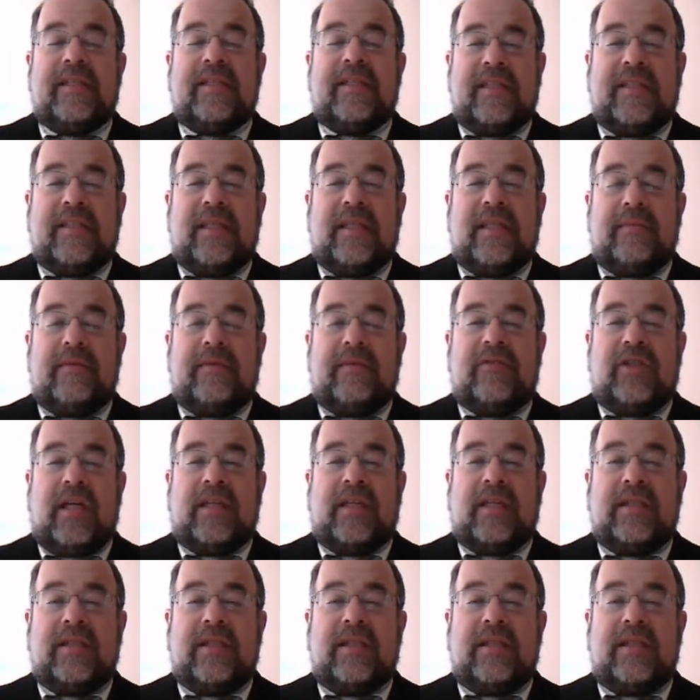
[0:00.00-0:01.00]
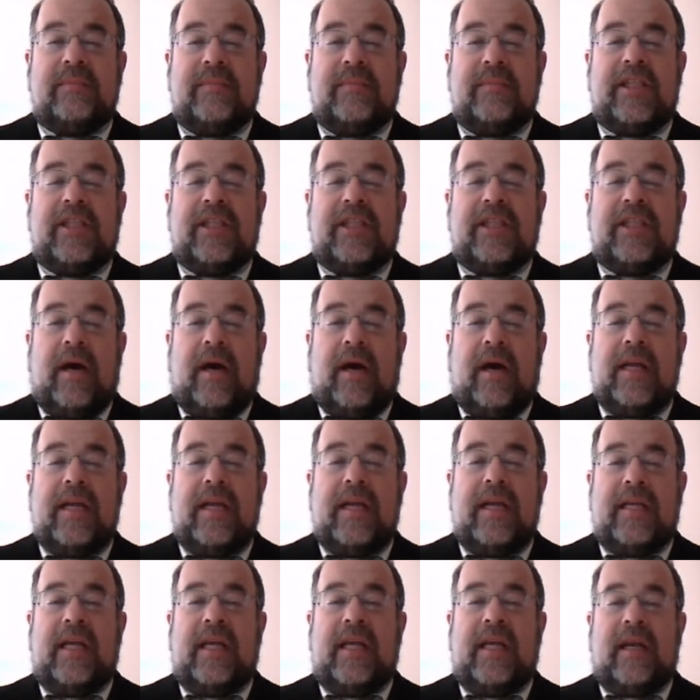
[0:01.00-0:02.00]
system of justice, mishpat
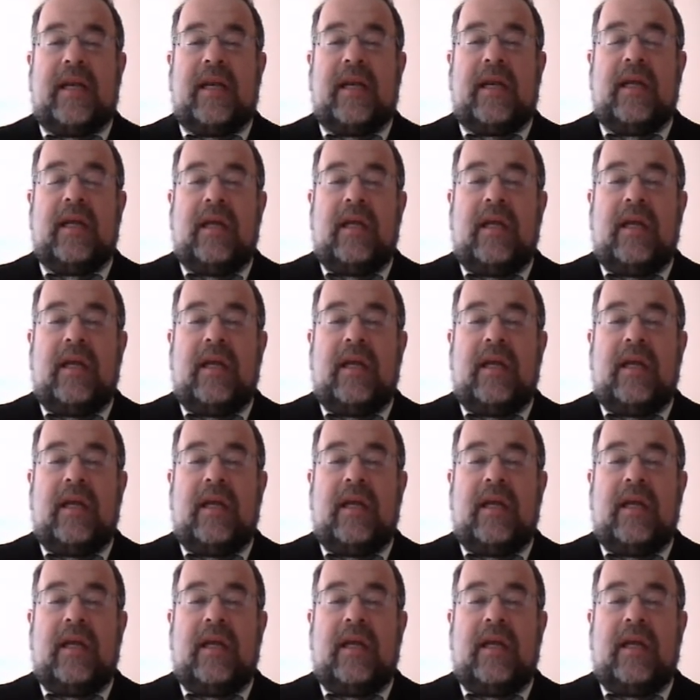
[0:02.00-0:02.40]
and din,